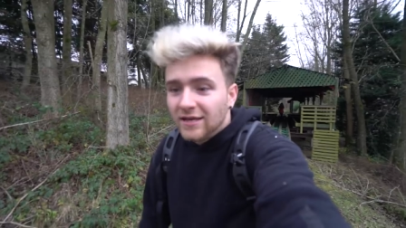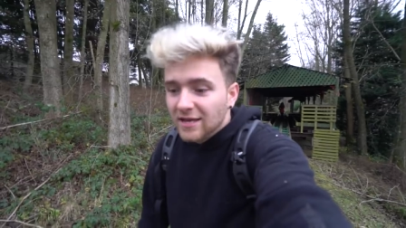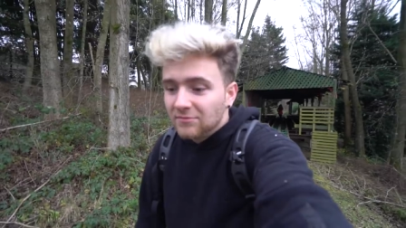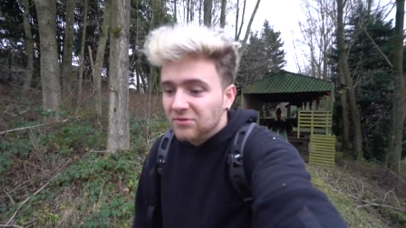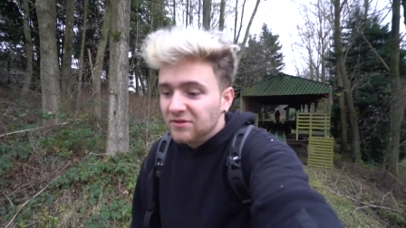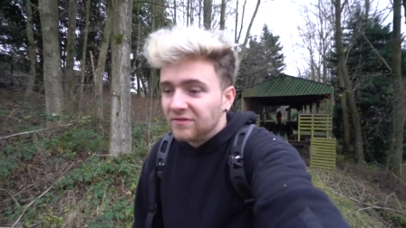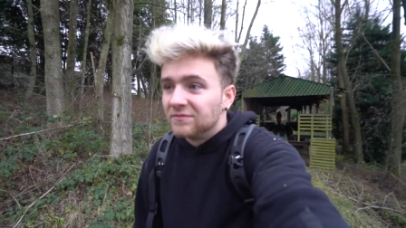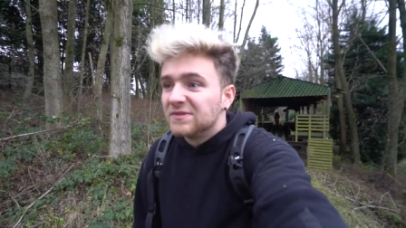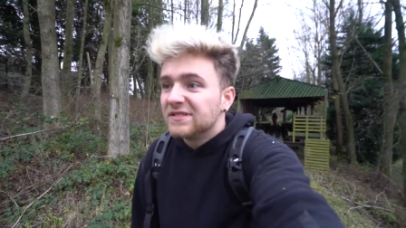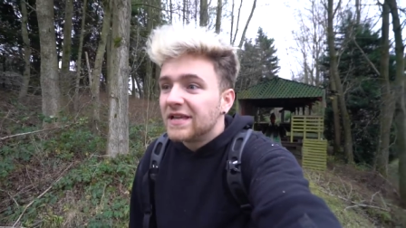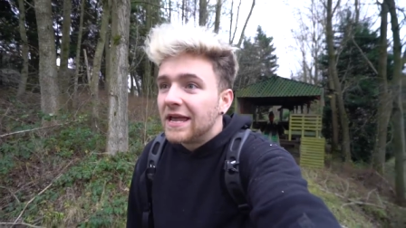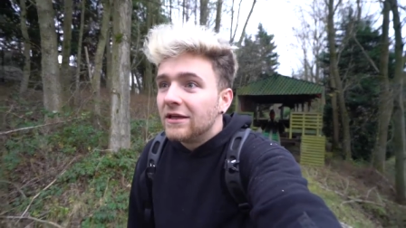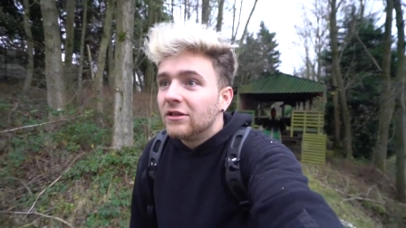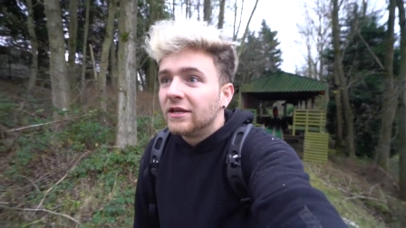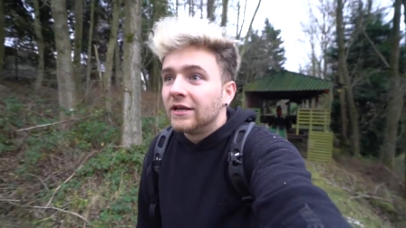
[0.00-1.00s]
can't believe I'm
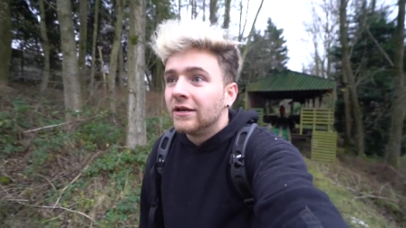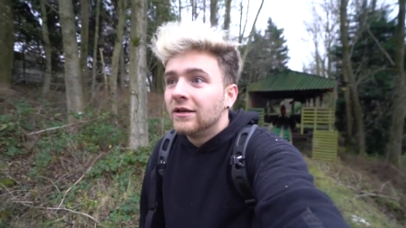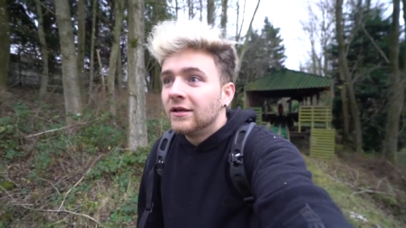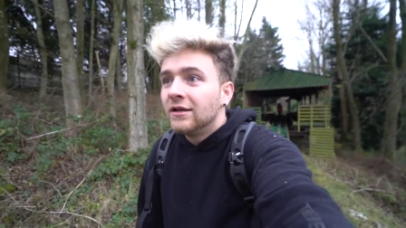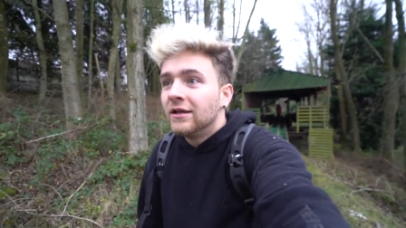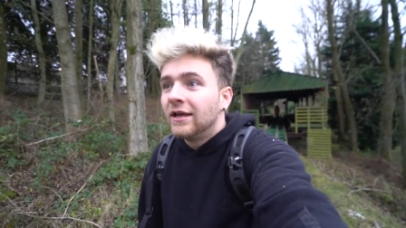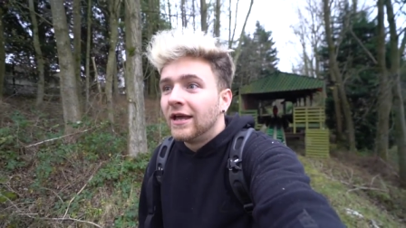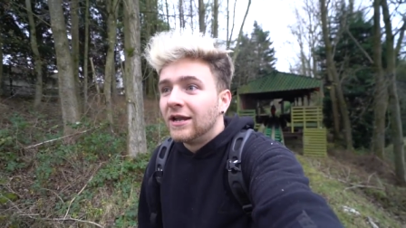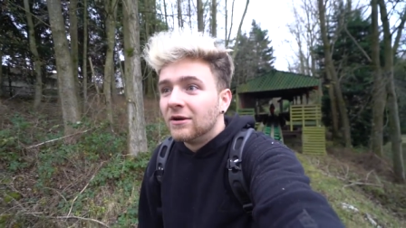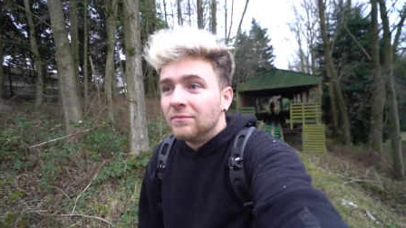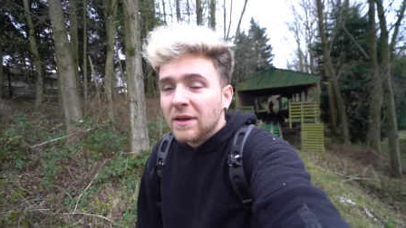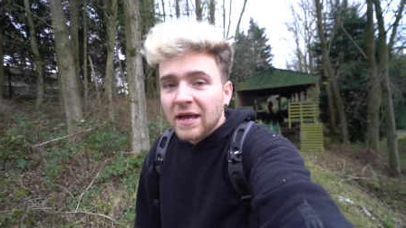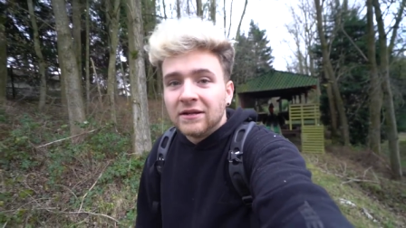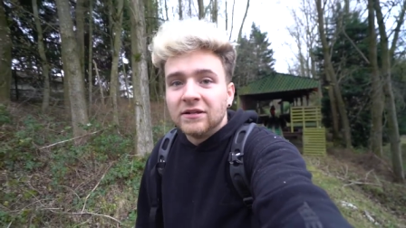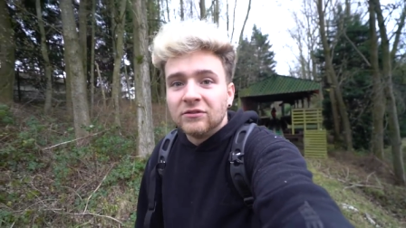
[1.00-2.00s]
scaling an
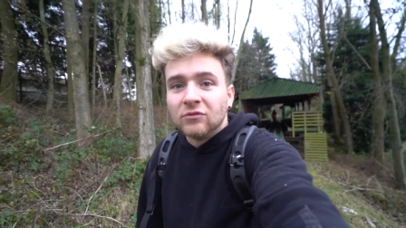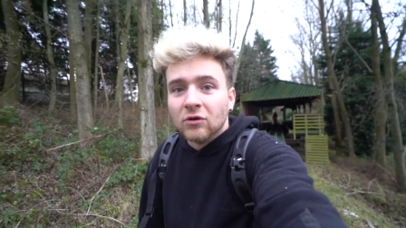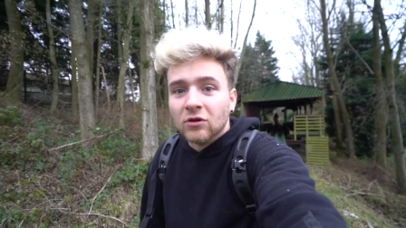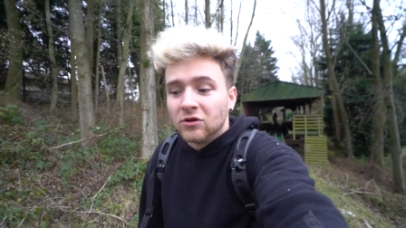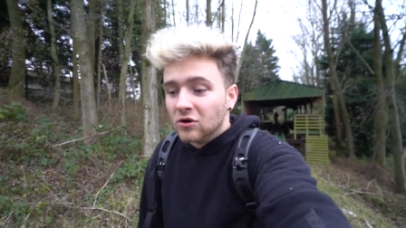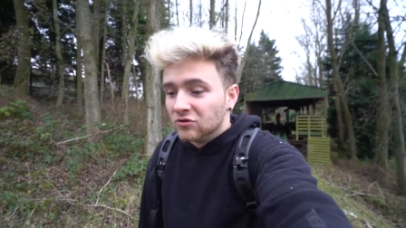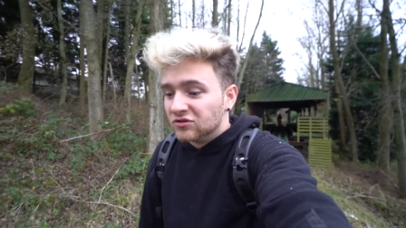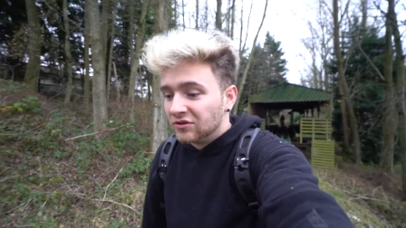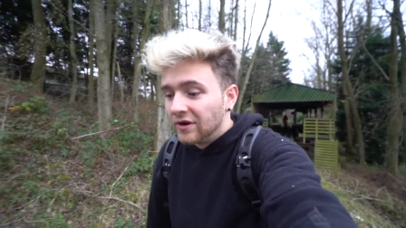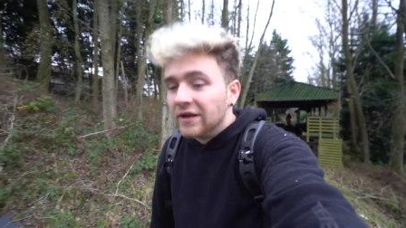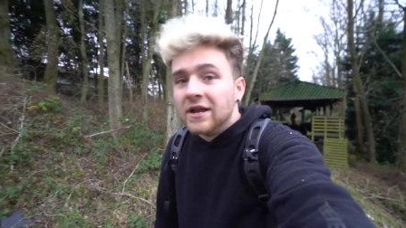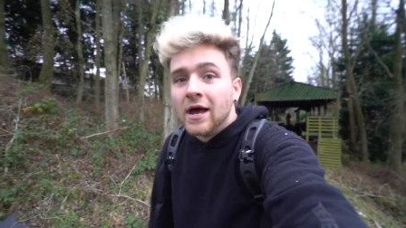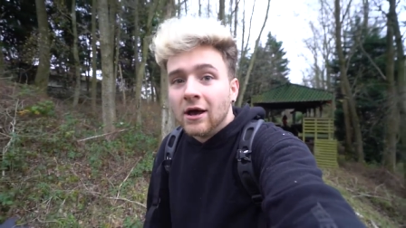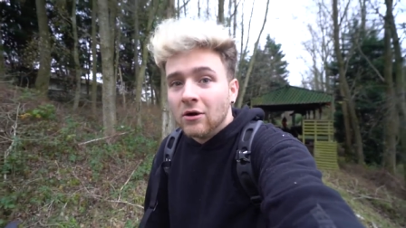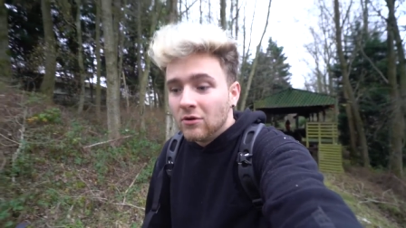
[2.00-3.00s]
abandoned roller coaster
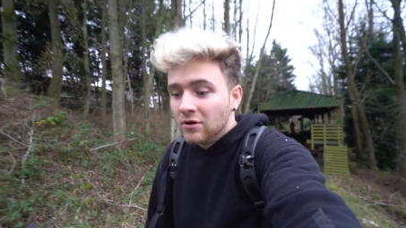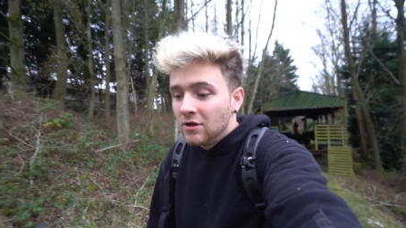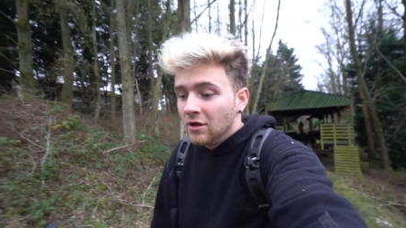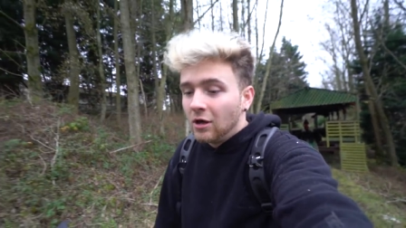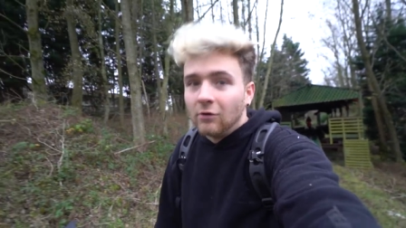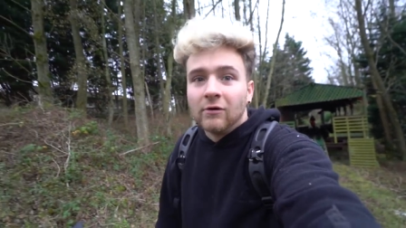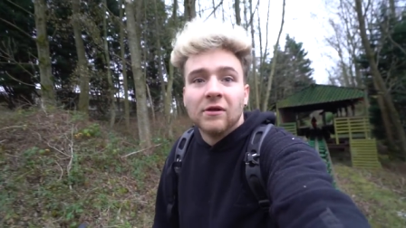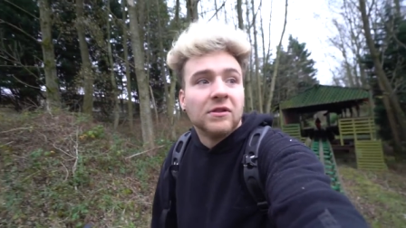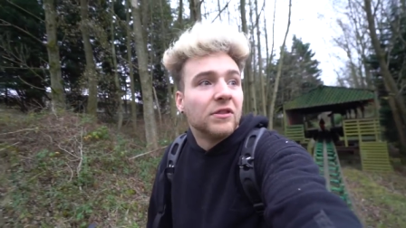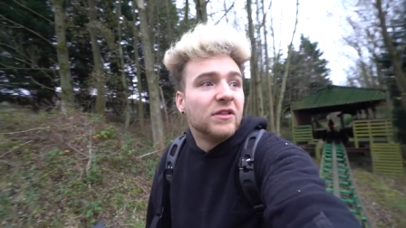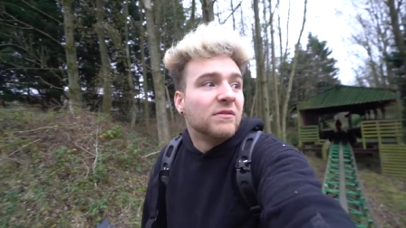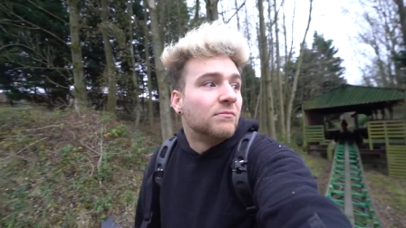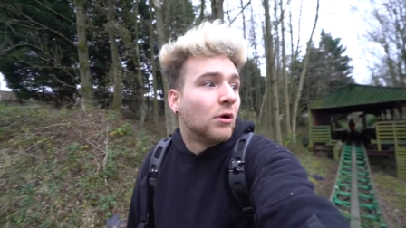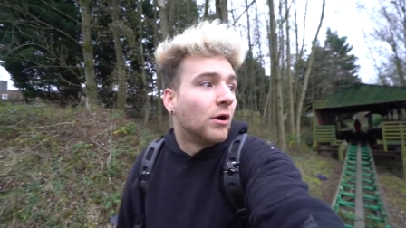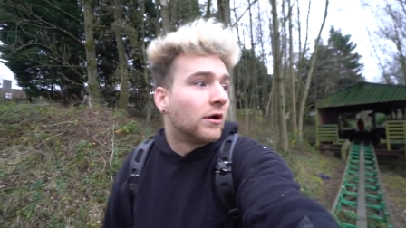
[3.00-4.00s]
right now around the
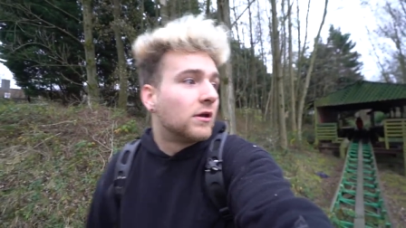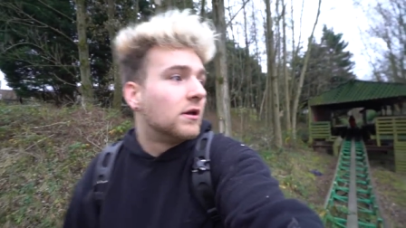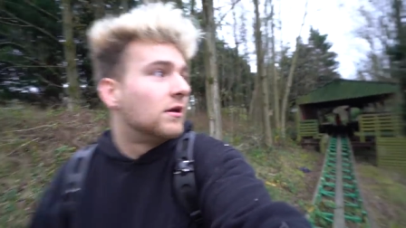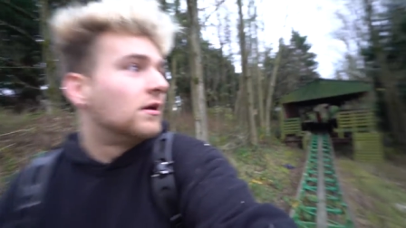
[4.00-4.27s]
theme park.